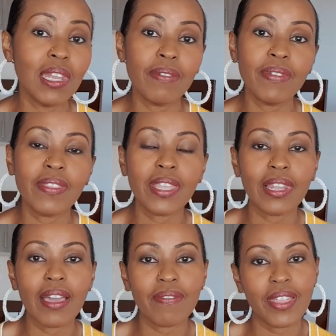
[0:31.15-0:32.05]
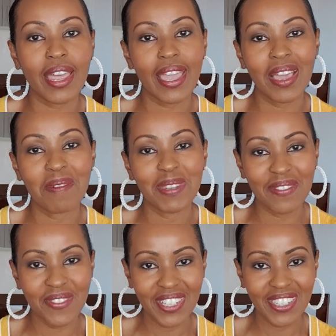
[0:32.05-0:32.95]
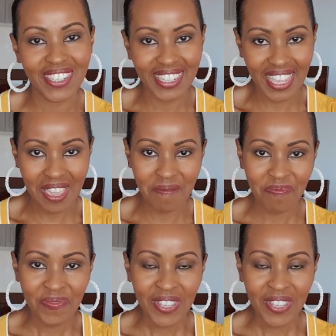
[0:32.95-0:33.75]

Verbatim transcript: living the life that I am living today.